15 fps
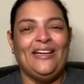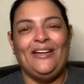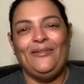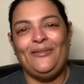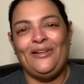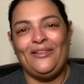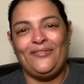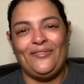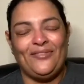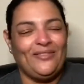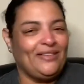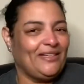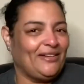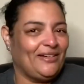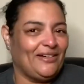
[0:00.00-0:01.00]
with
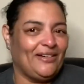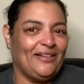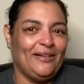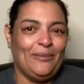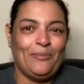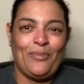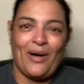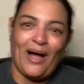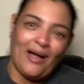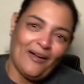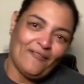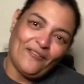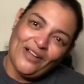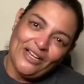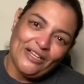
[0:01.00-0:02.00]
your
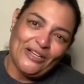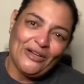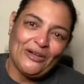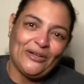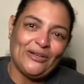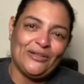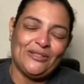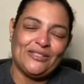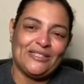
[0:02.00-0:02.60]
Funkos,